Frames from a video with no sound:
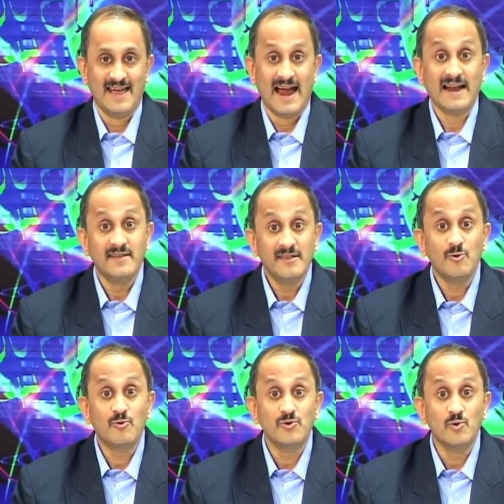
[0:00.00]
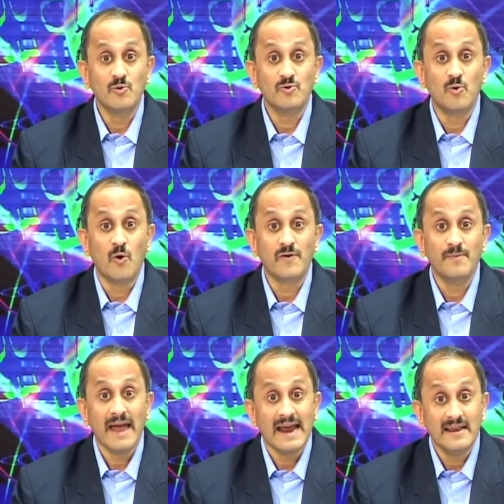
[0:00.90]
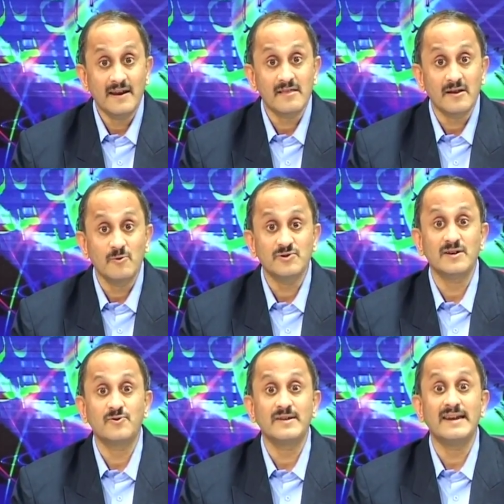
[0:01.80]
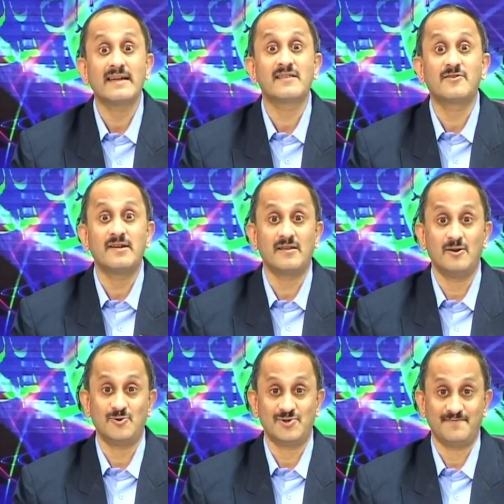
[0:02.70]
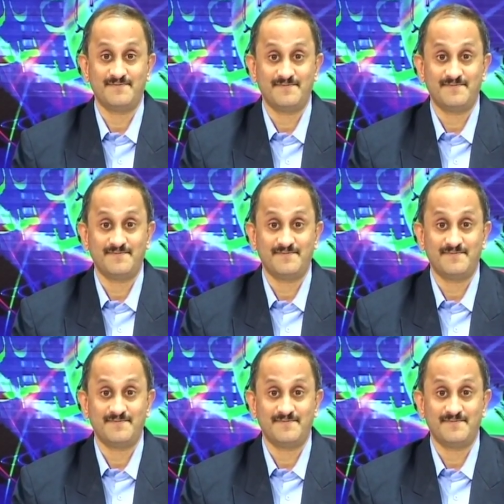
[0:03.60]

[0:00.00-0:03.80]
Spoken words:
And this you could do to go from any resolution to the next resolution.